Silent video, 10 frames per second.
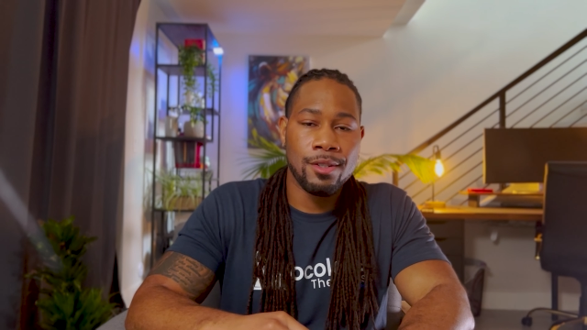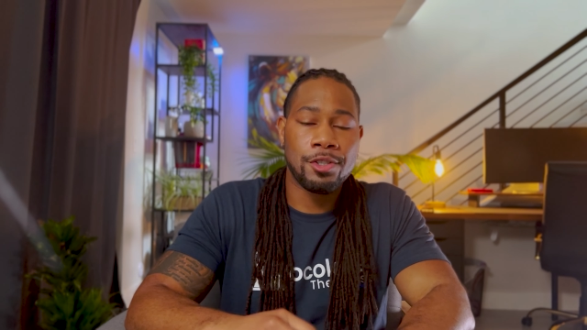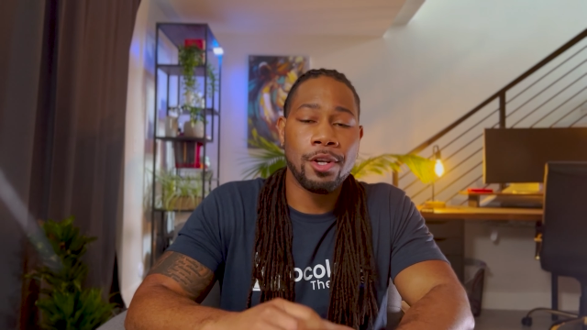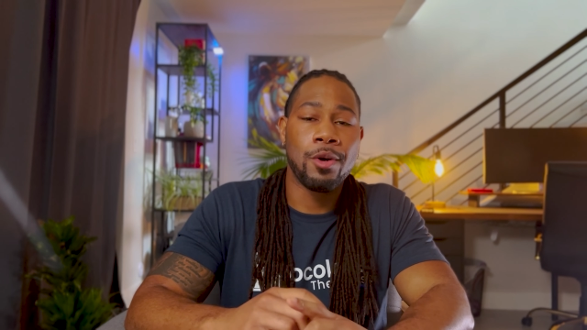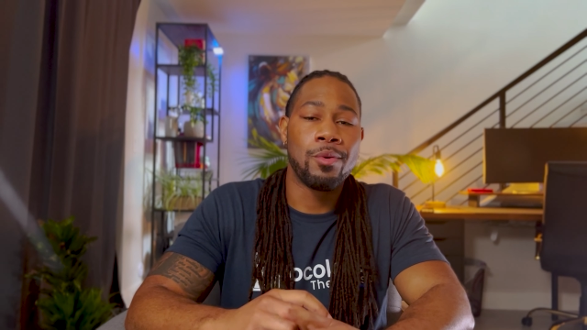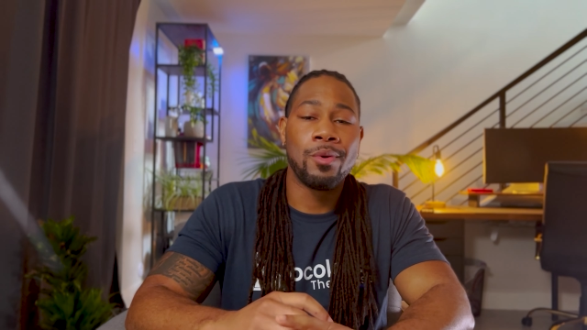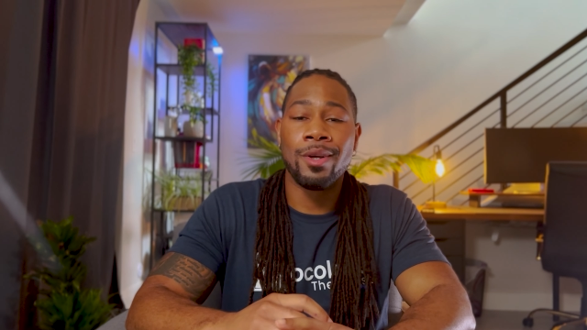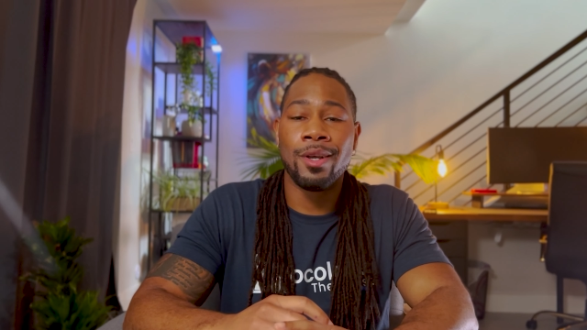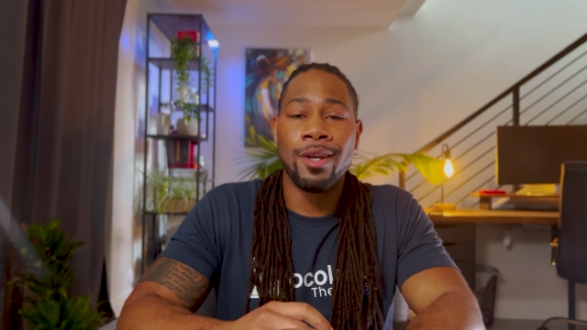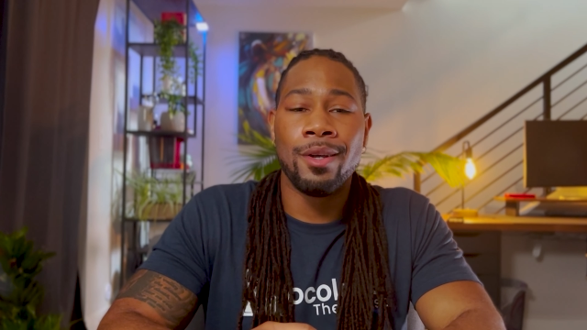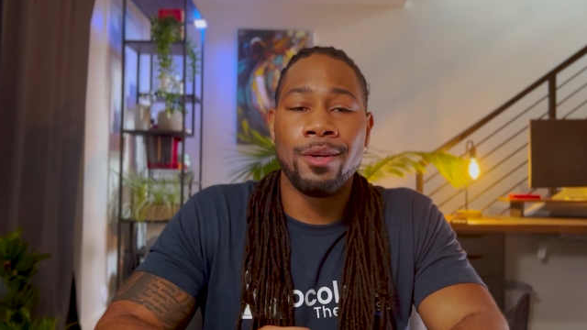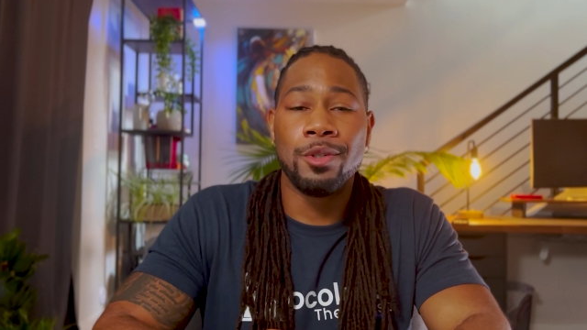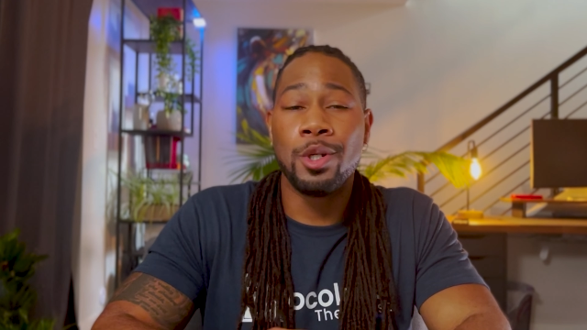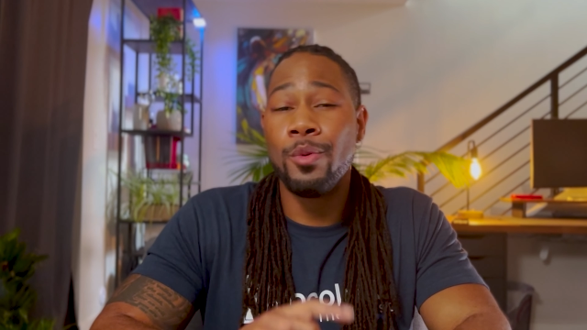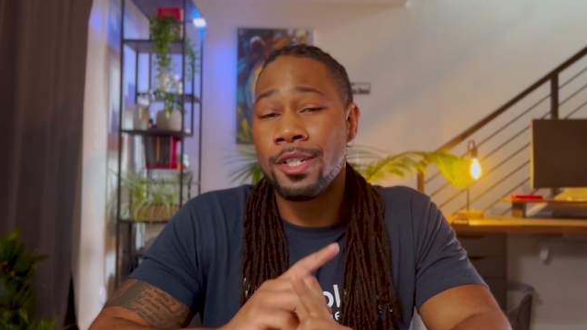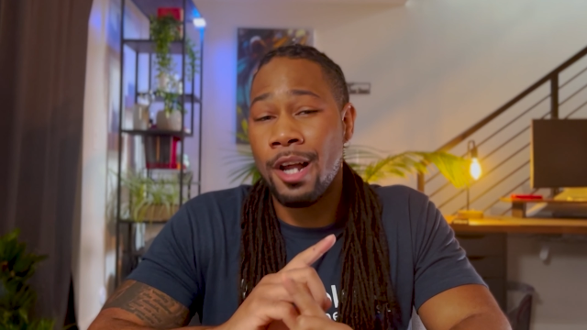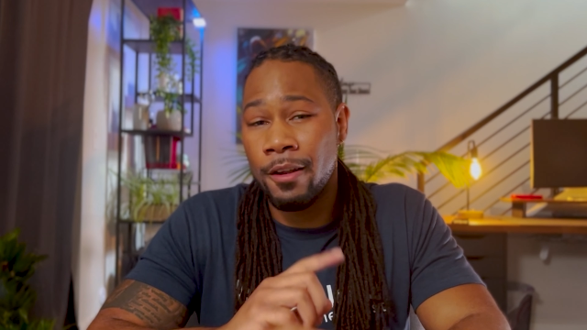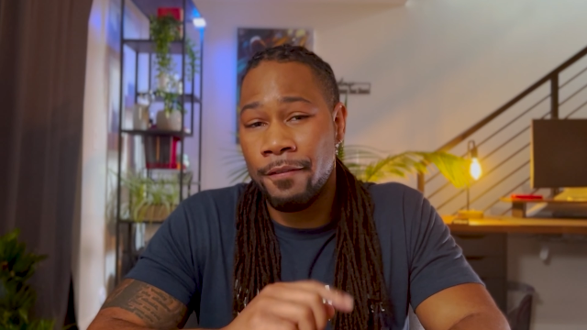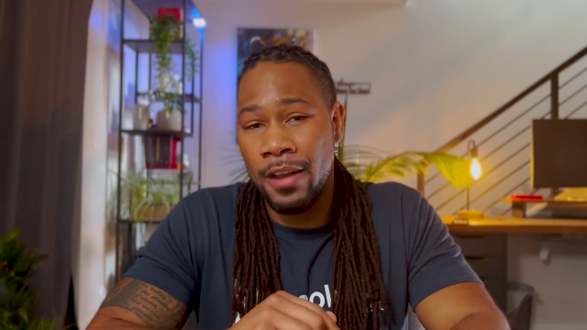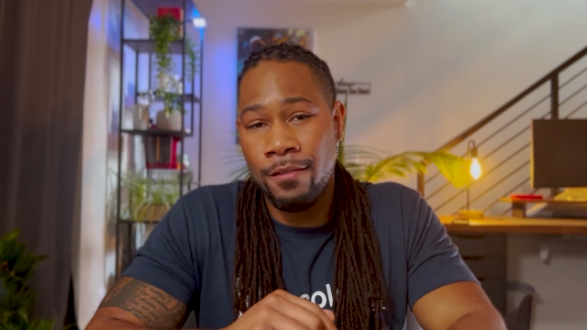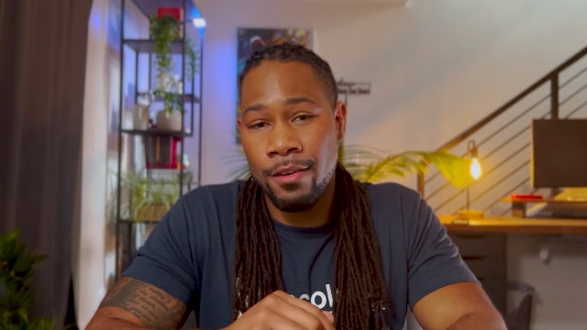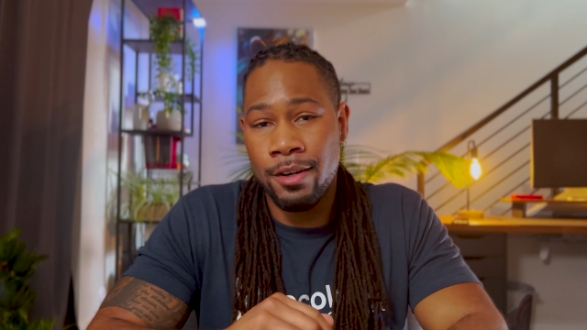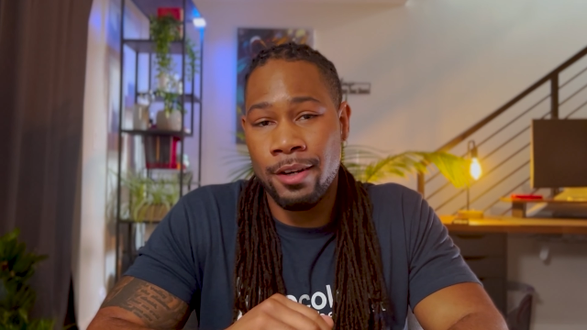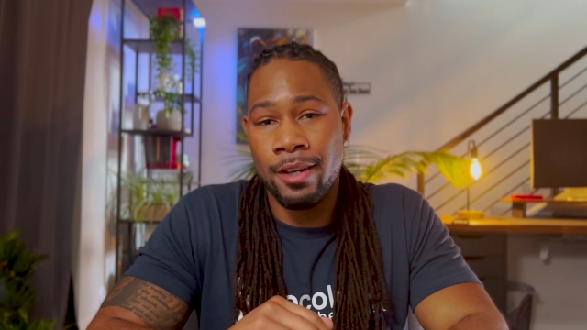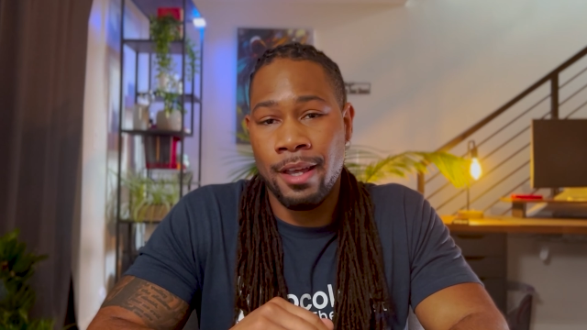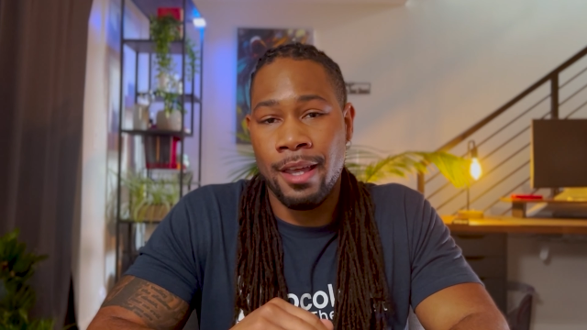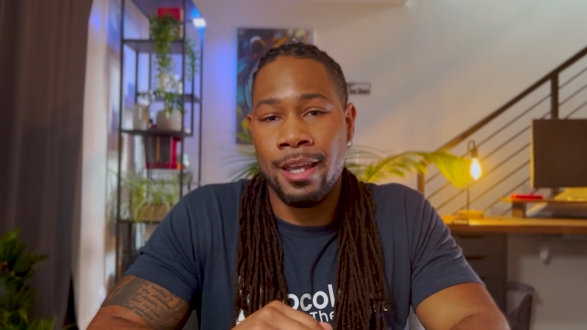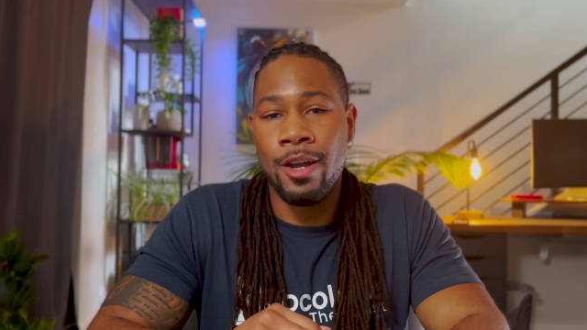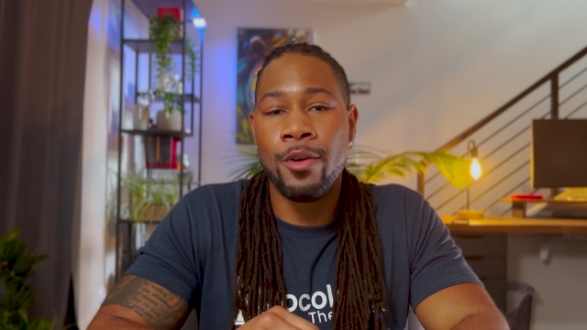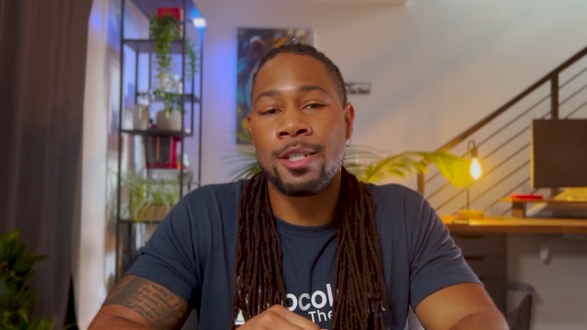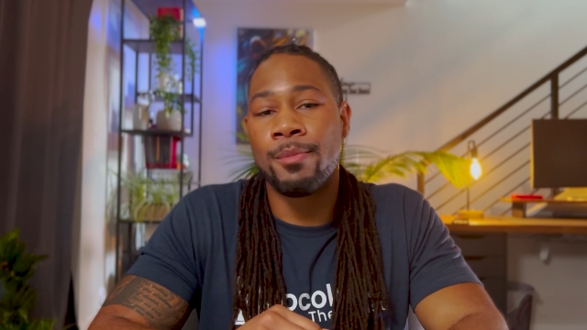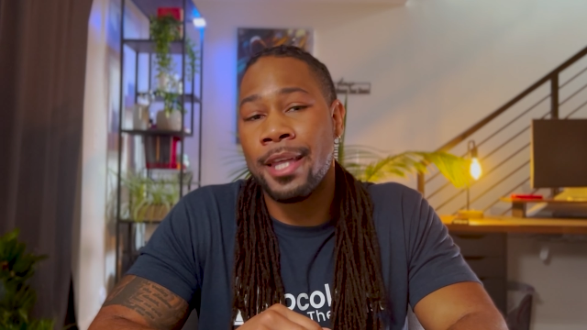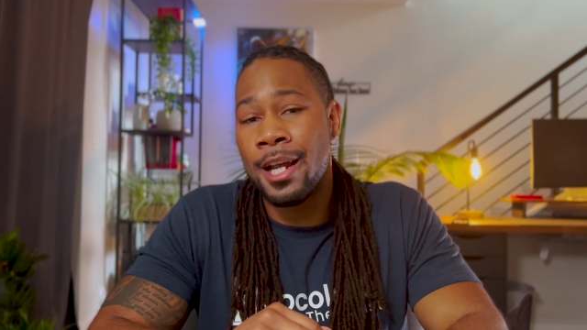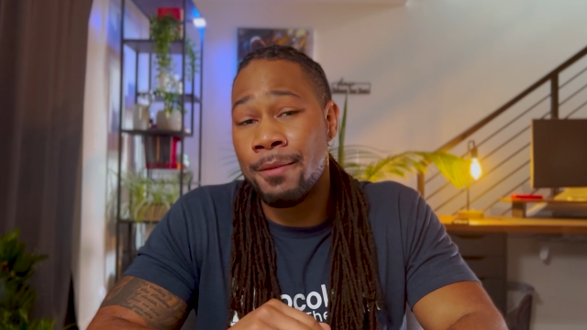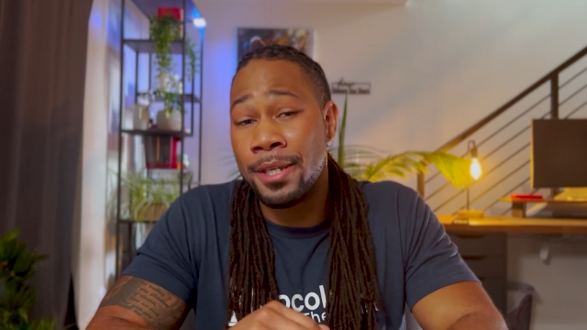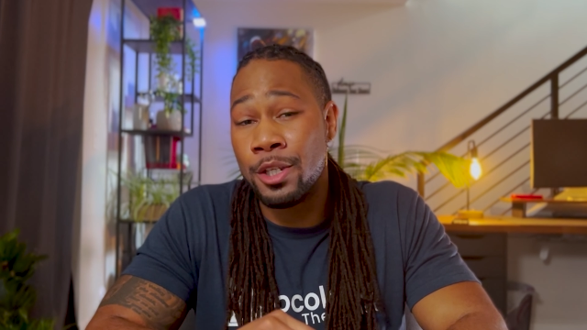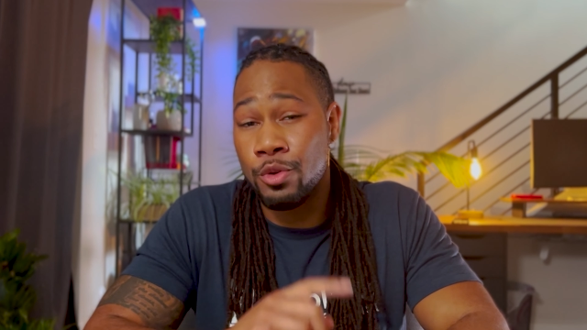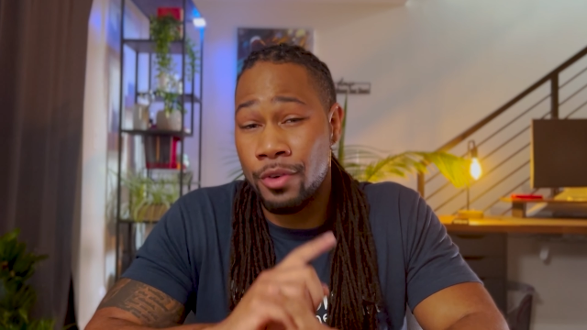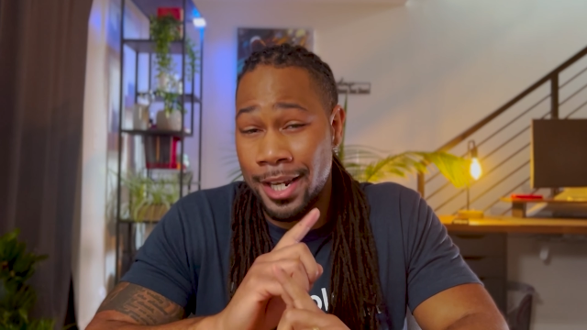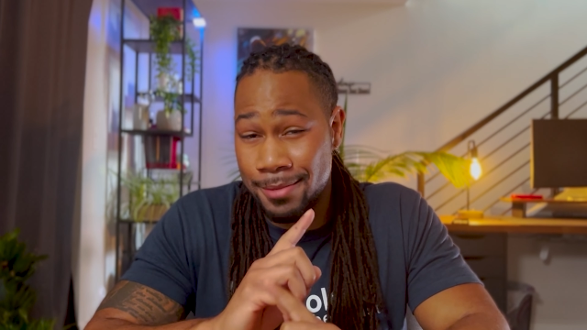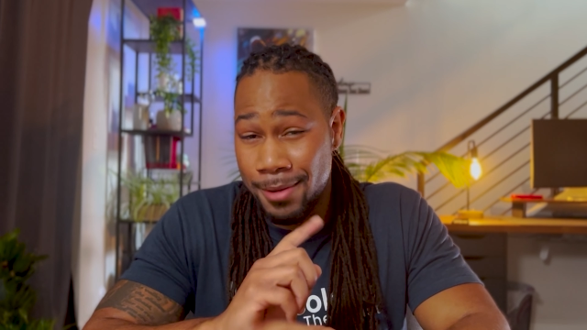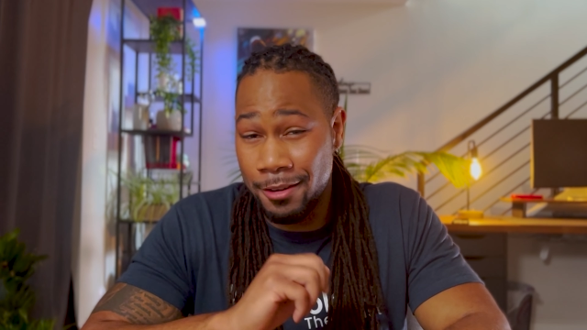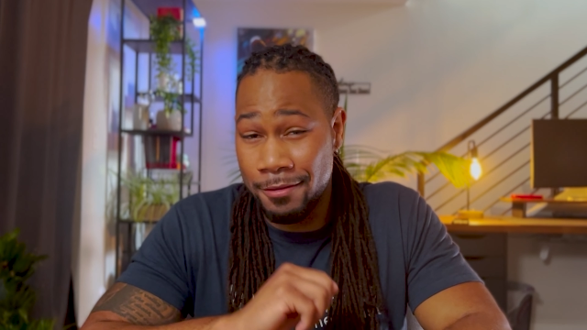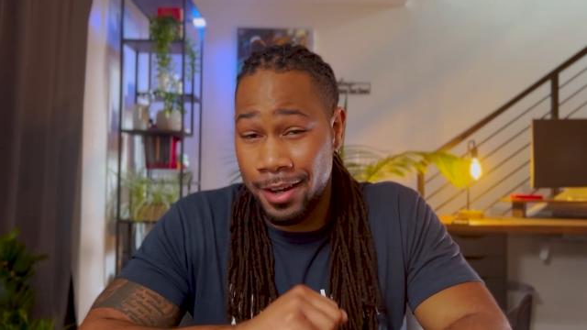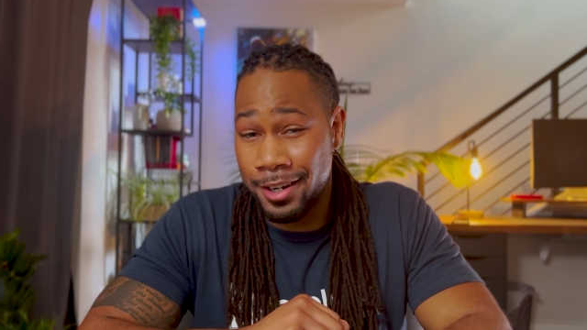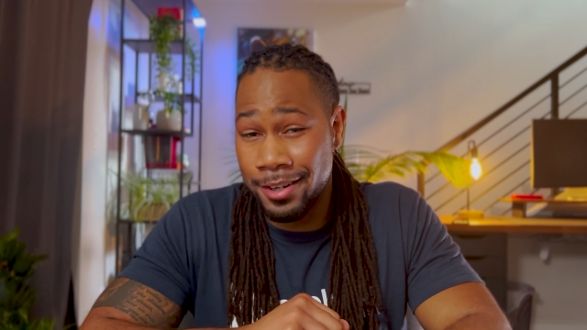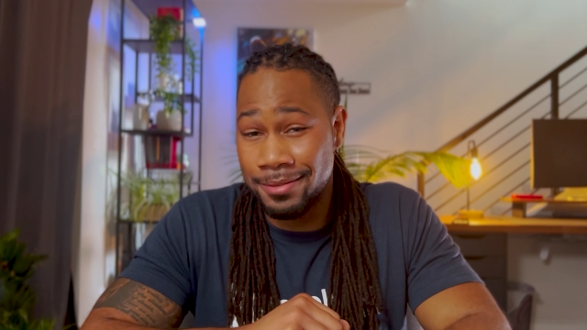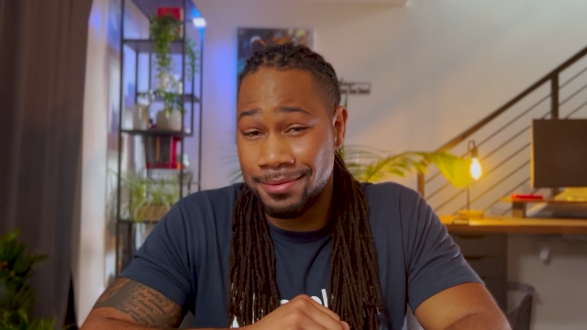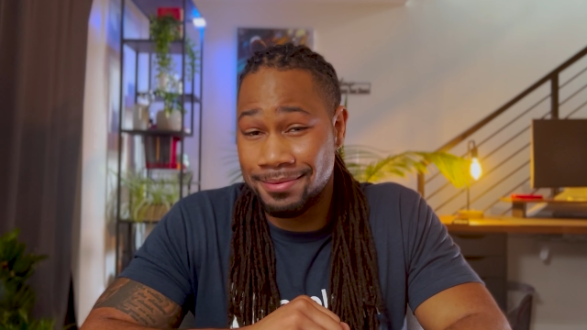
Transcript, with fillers: So, do us all a favor and go get some therapy, you crazy motherfucker.